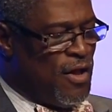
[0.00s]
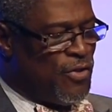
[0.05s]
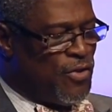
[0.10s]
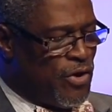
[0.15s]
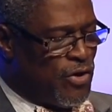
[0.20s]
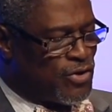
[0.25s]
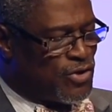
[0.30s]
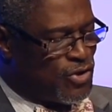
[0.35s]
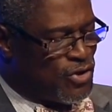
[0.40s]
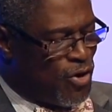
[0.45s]

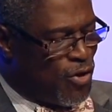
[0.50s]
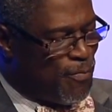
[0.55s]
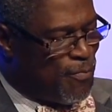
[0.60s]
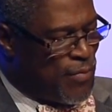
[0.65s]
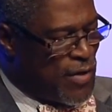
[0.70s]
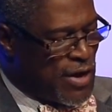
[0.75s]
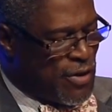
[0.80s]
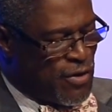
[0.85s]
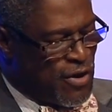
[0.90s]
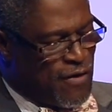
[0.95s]
There is no
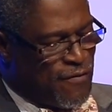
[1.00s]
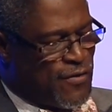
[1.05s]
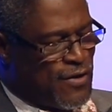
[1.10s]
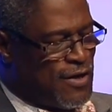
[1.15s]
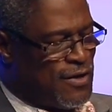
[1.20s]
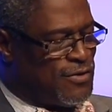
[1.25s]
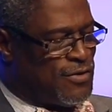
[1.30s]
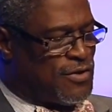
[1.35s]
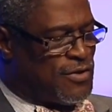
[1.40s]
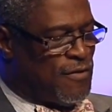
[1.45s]
better
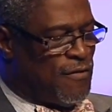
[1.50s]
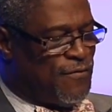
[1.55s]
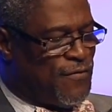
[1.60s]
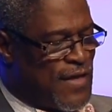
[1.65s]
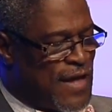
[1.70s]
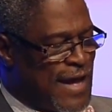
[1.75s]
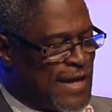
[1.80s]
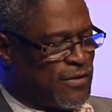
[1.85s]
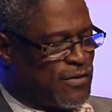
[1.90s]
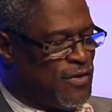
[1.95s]
evidence of
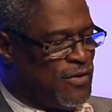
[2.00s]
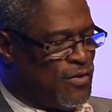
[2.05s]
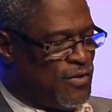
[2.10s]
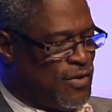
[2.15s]
that than